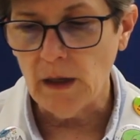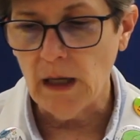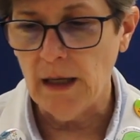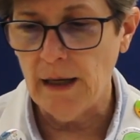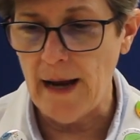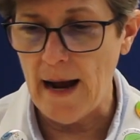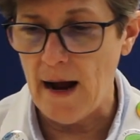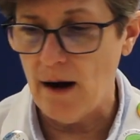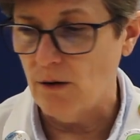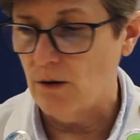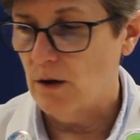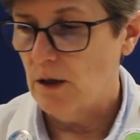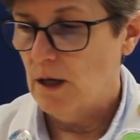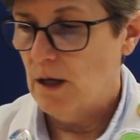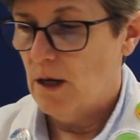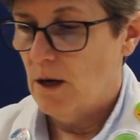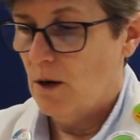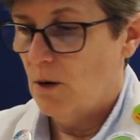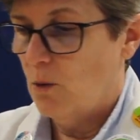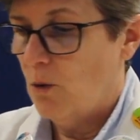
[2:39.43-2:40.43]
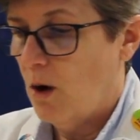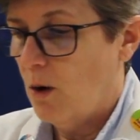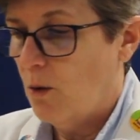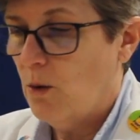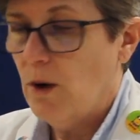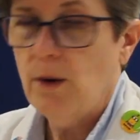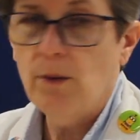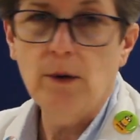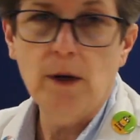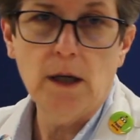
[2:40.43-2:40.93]
Now, what
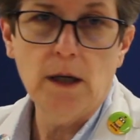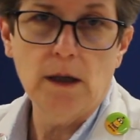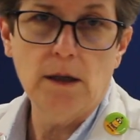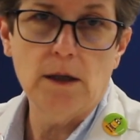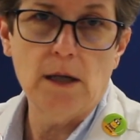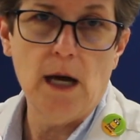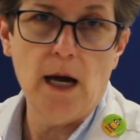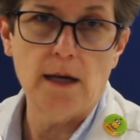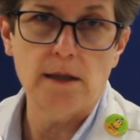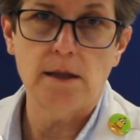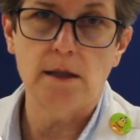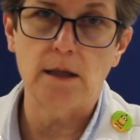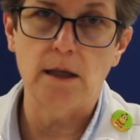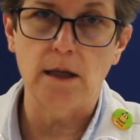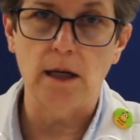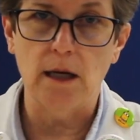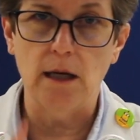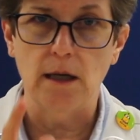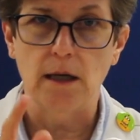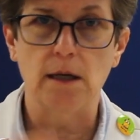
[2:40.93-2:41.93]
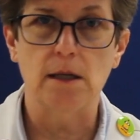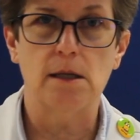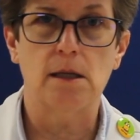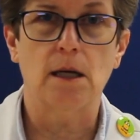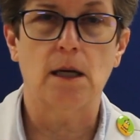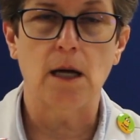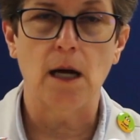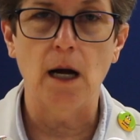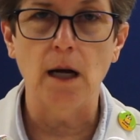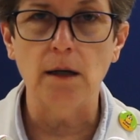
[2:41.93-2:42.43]
we want to test today is
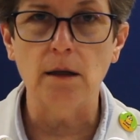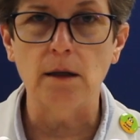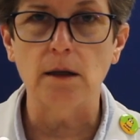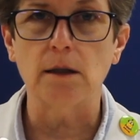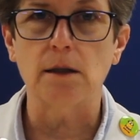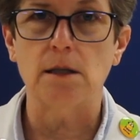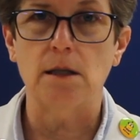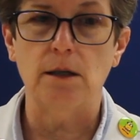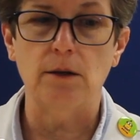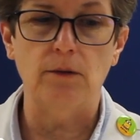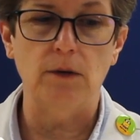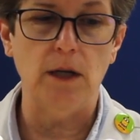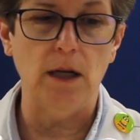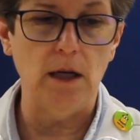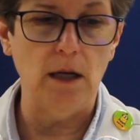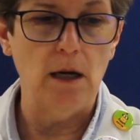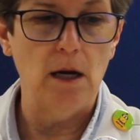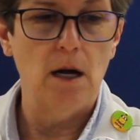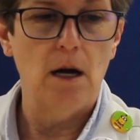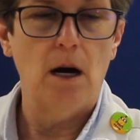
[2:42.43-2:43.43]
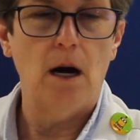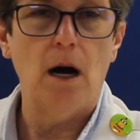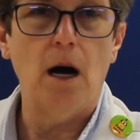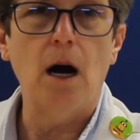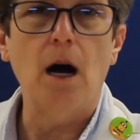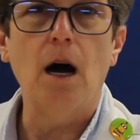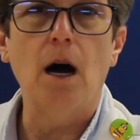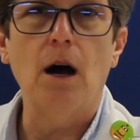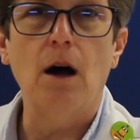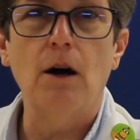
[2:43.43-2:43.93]
the conductivity
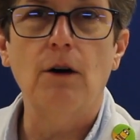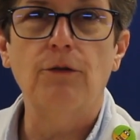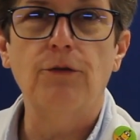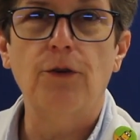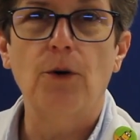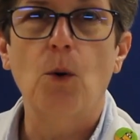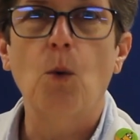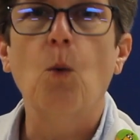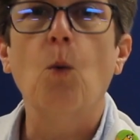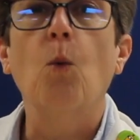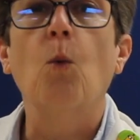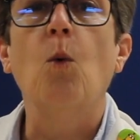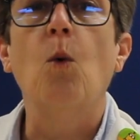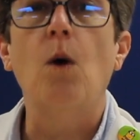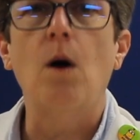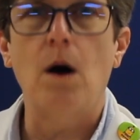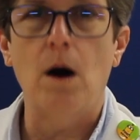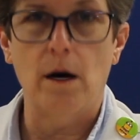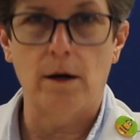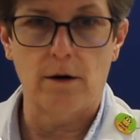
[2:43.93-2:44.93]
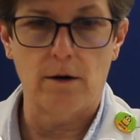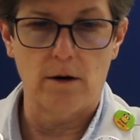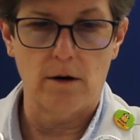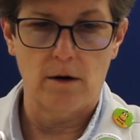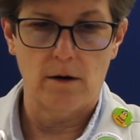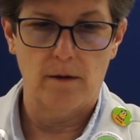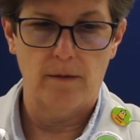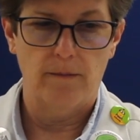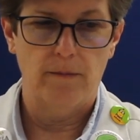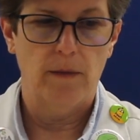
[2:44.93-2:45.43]
of water.
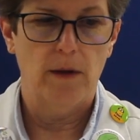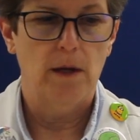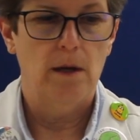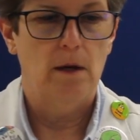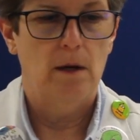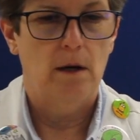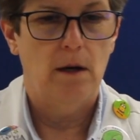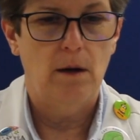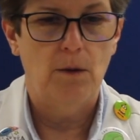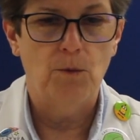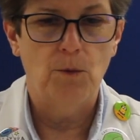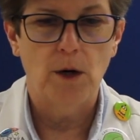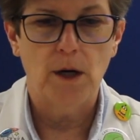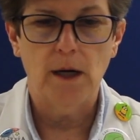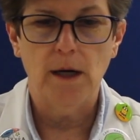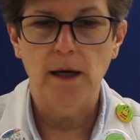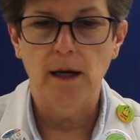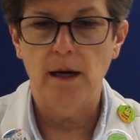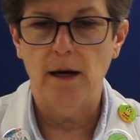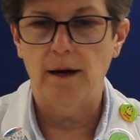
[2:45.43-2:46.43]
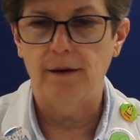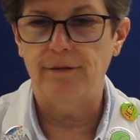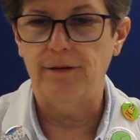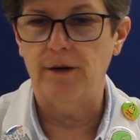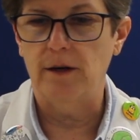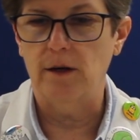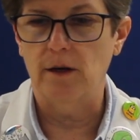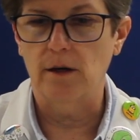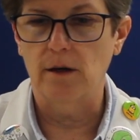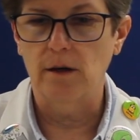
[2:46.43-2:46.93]
And what I have
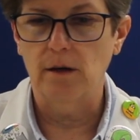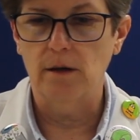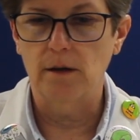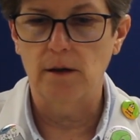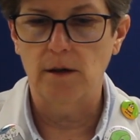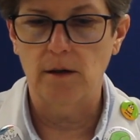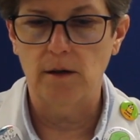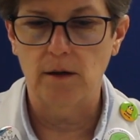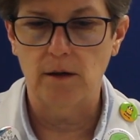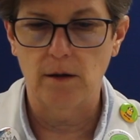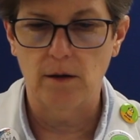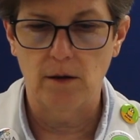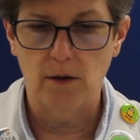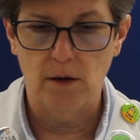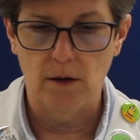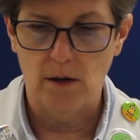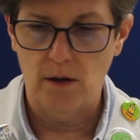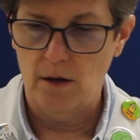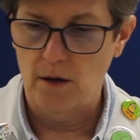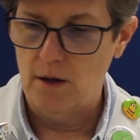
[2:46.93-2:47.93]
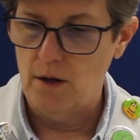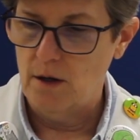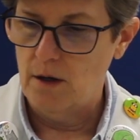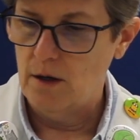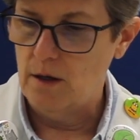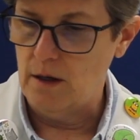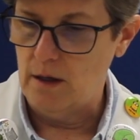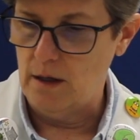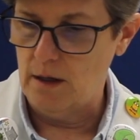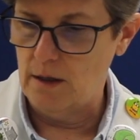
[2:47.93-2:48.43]
here
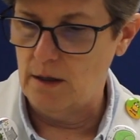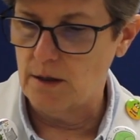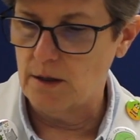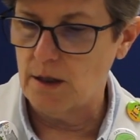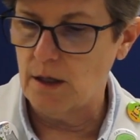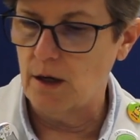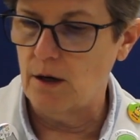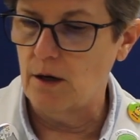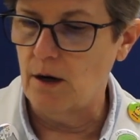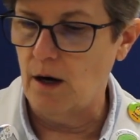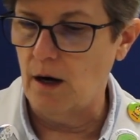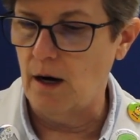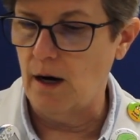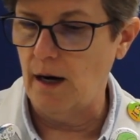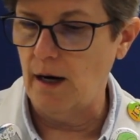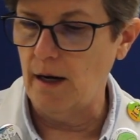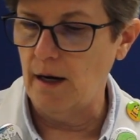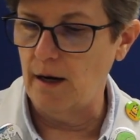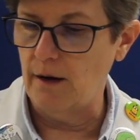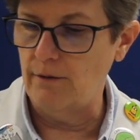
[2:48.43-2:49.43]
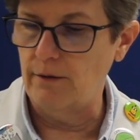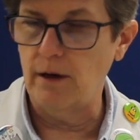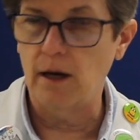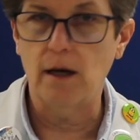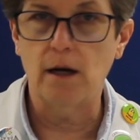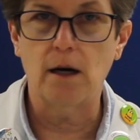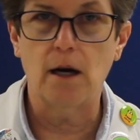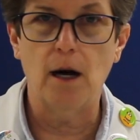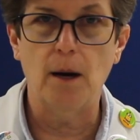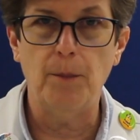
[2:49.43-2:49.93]
is I have
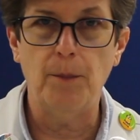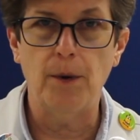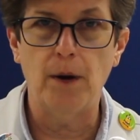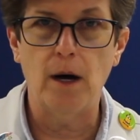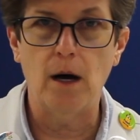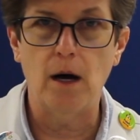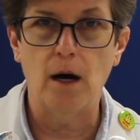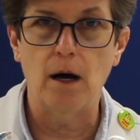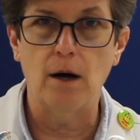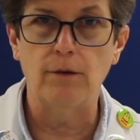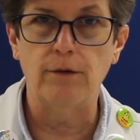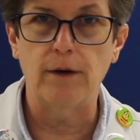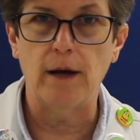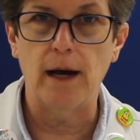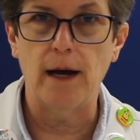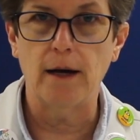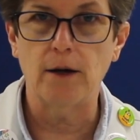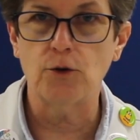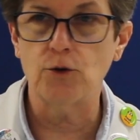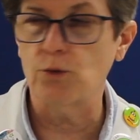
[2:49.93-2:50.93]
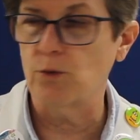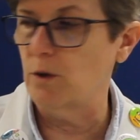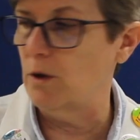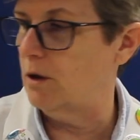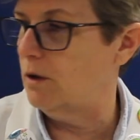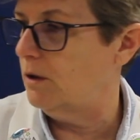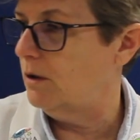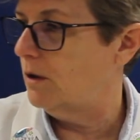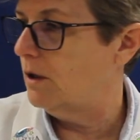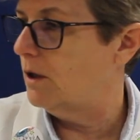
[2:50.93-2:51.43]
a cup of
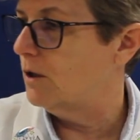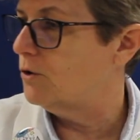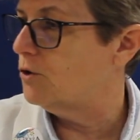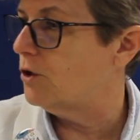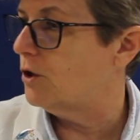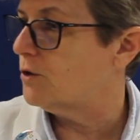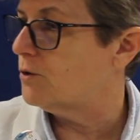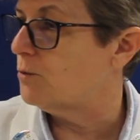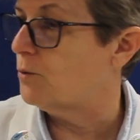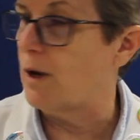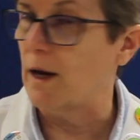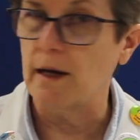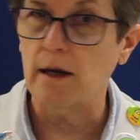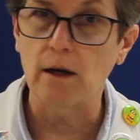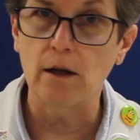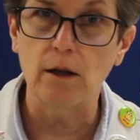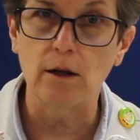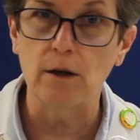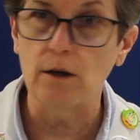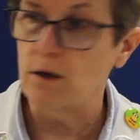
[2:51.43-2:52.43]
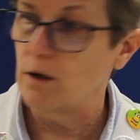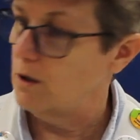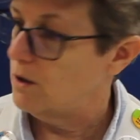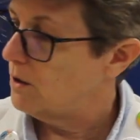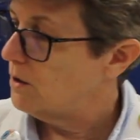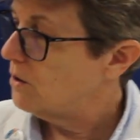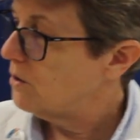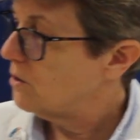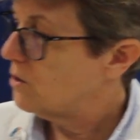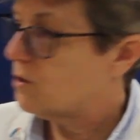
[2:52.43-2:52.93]
actual, just regular
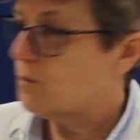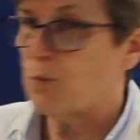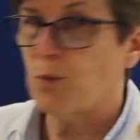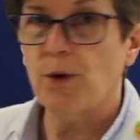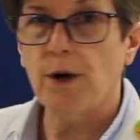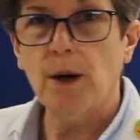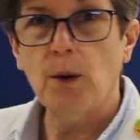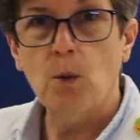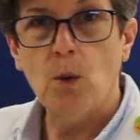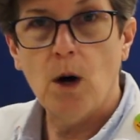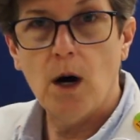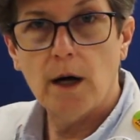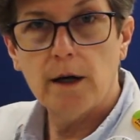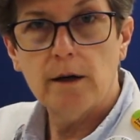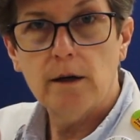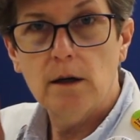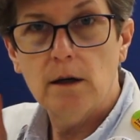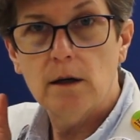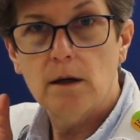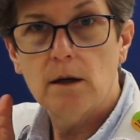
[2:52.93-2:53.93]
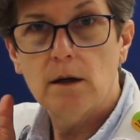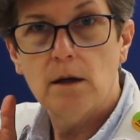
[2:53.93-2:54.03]
spring water.